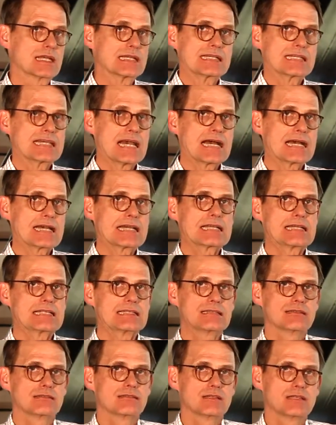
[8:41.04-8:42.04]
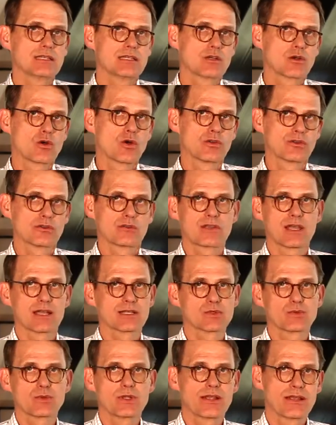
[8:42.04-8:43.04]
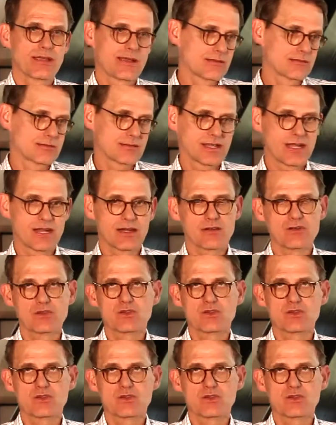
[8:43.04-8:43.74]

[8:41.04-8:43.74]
guide the contacts with healthcare